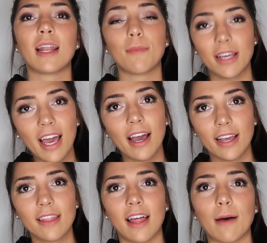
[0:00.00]
And I'm like, yeah, I
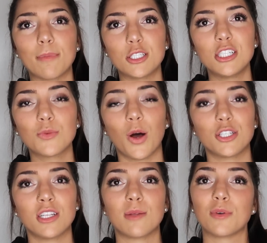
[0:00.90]
get that, but she's
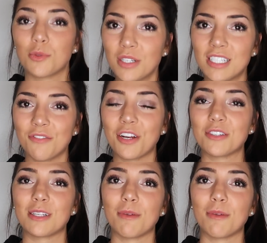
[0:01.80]
watching the most recent videos.